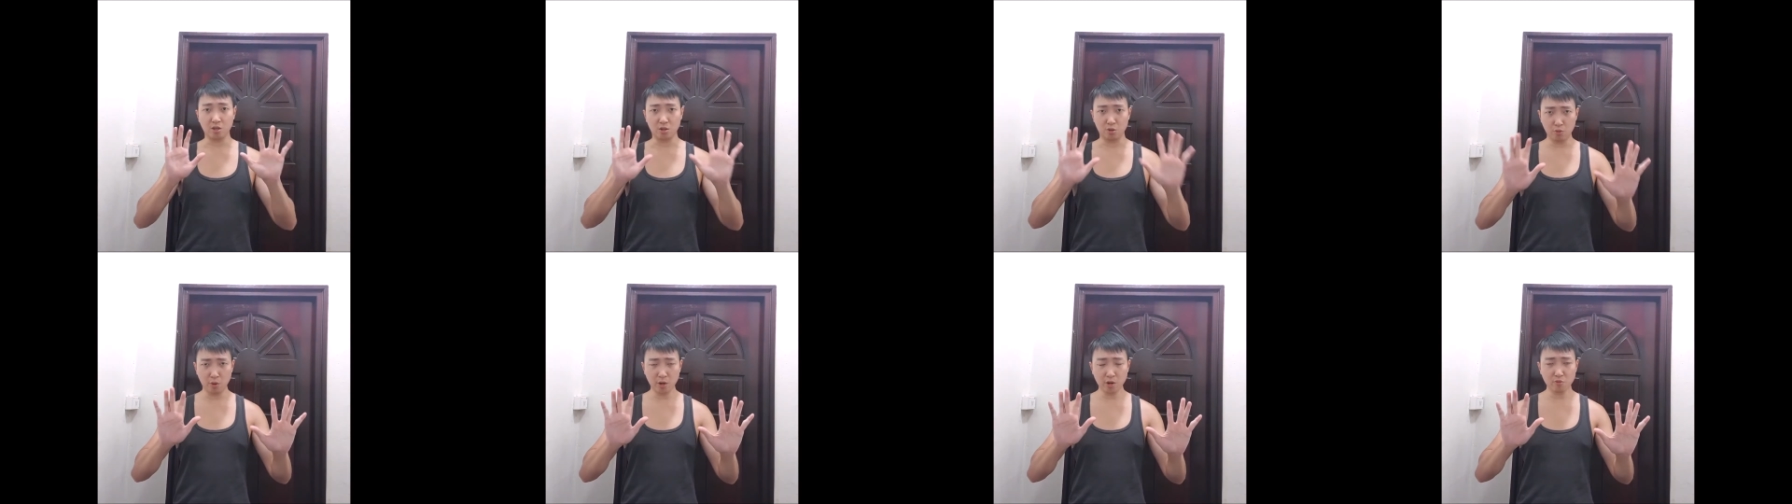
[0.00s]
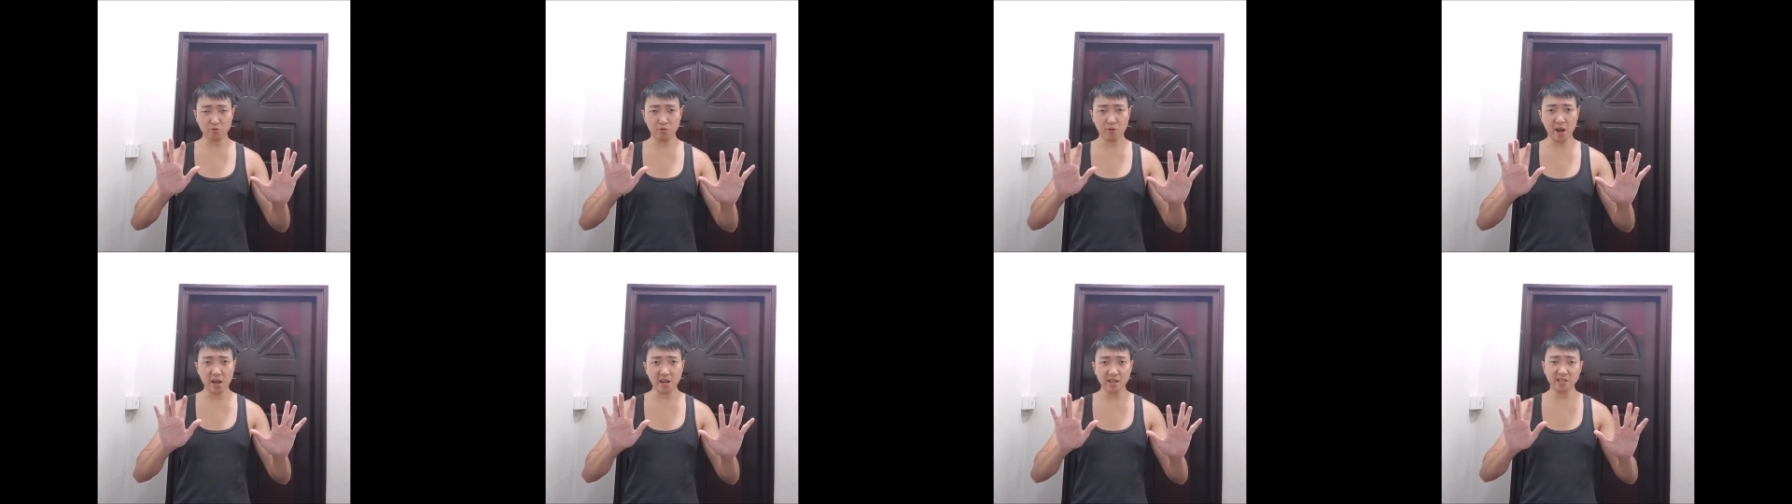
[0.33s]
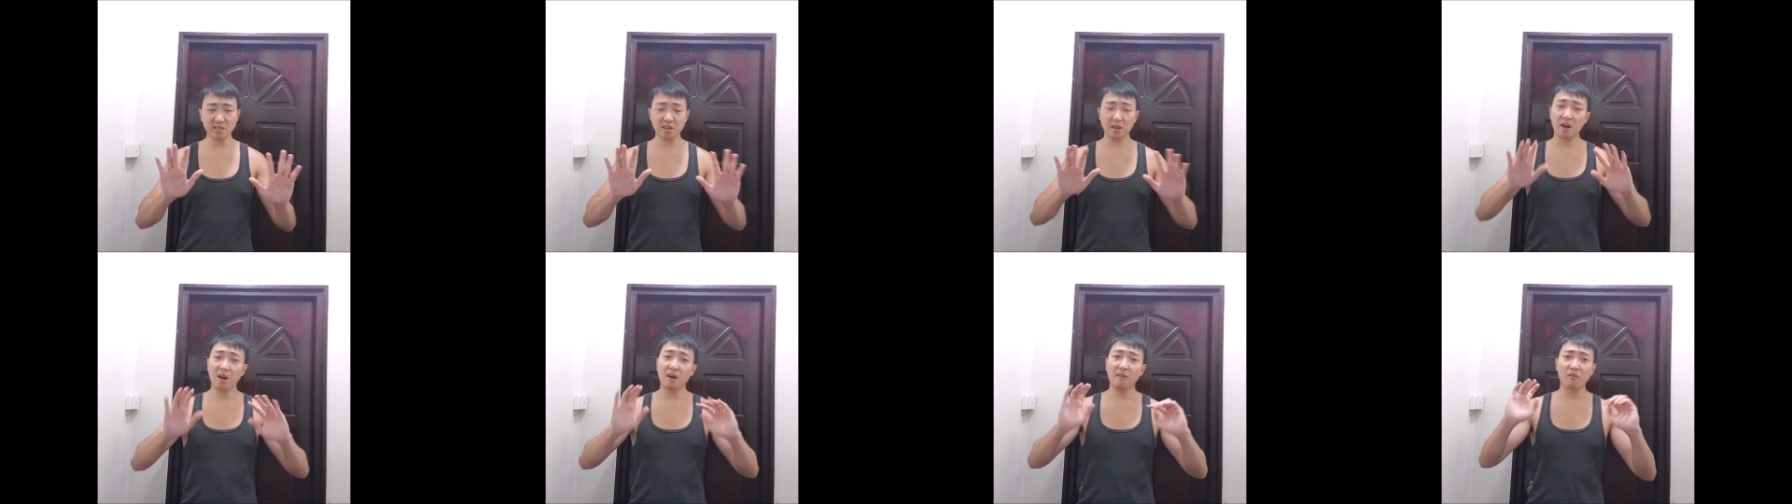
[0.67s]
You want to
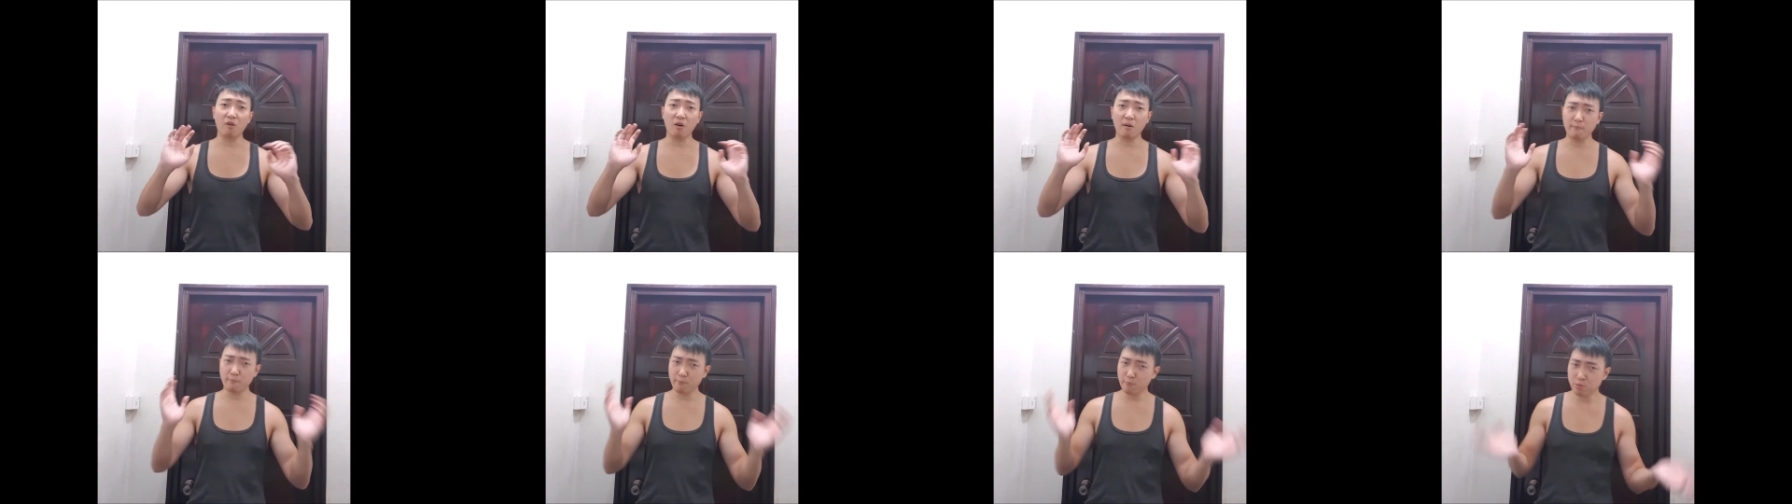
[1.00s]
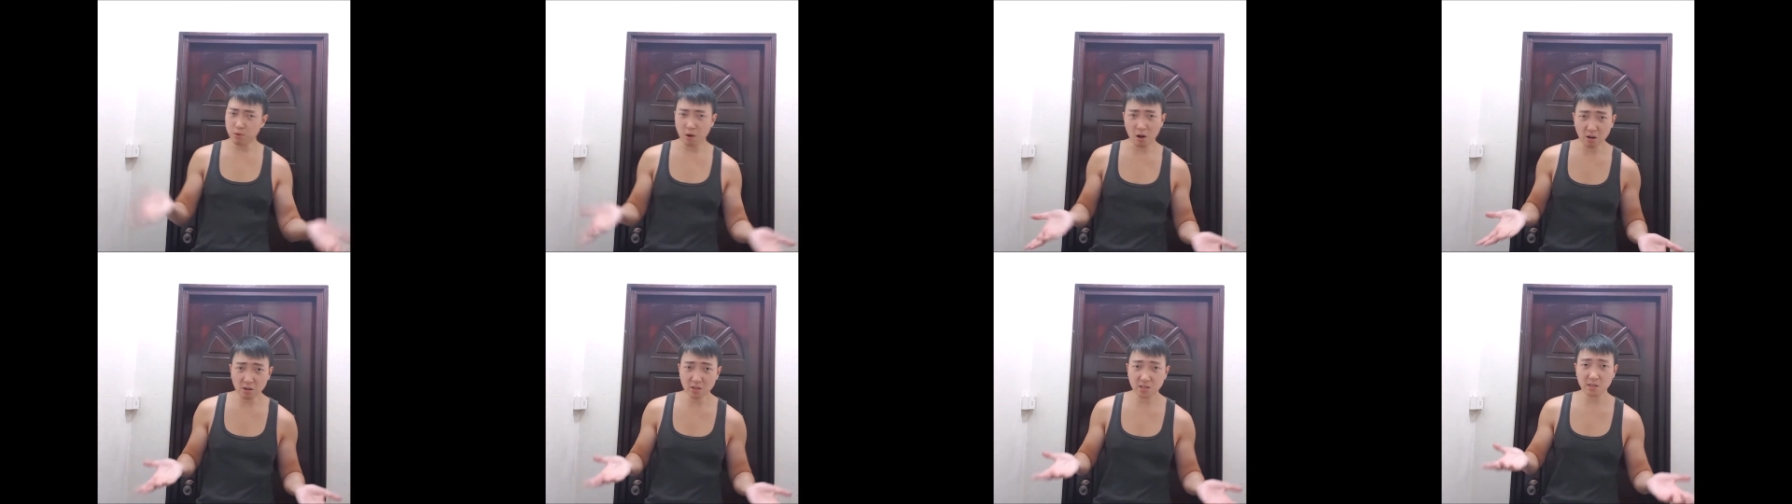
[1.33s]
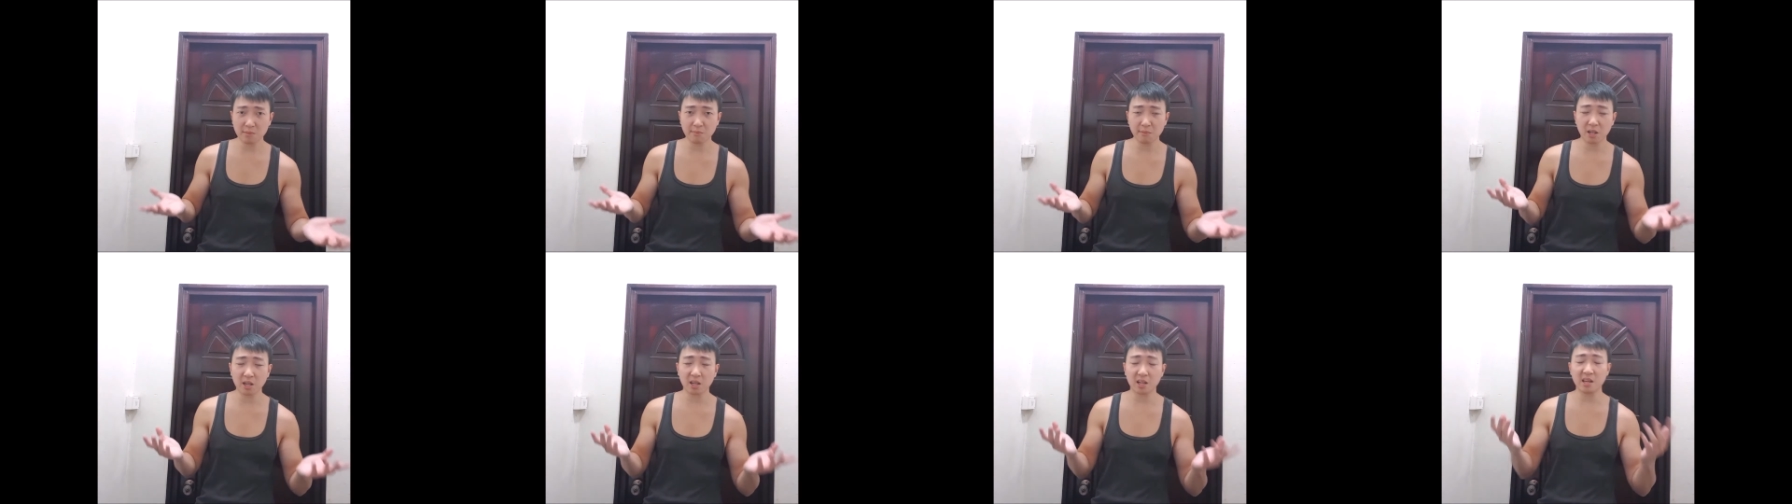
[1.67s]
rest for
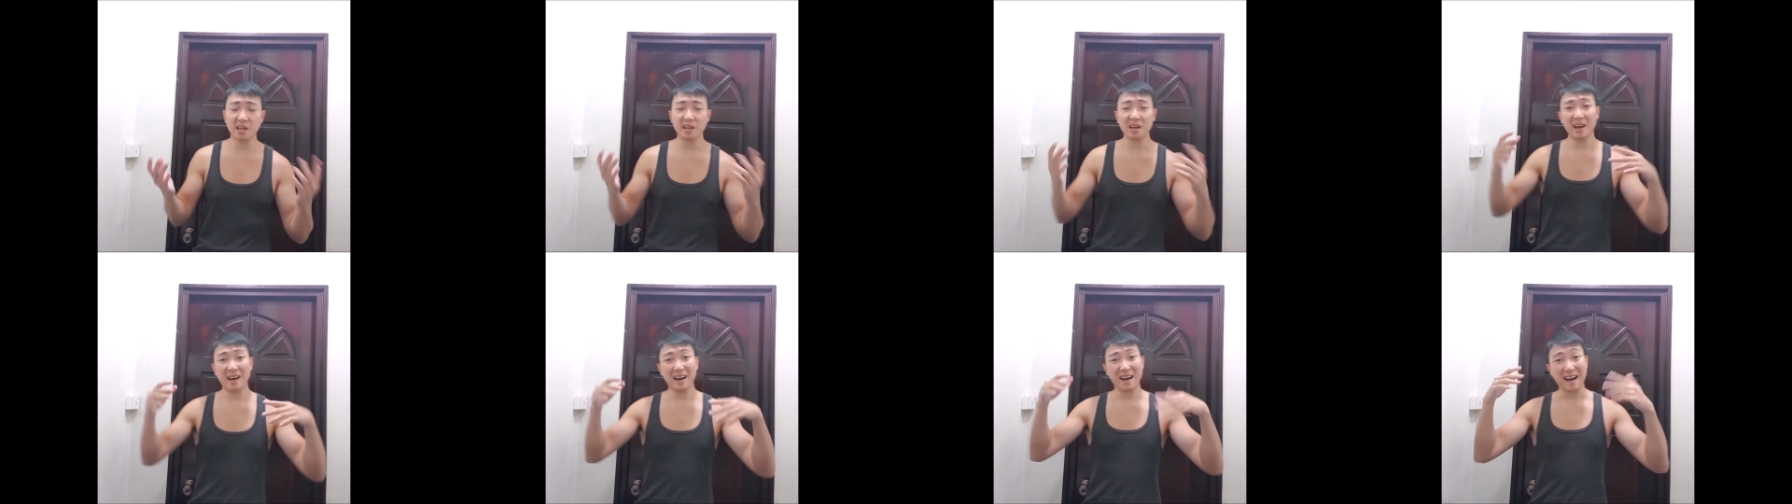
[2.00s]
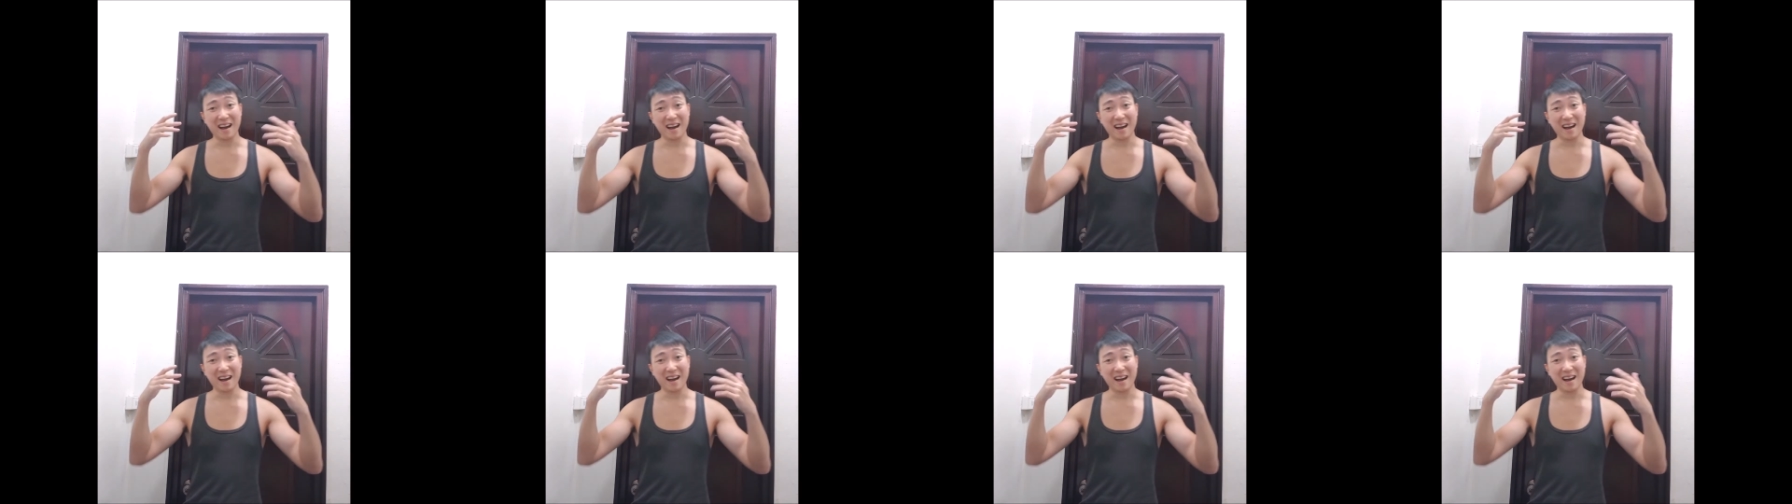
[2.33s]
approximately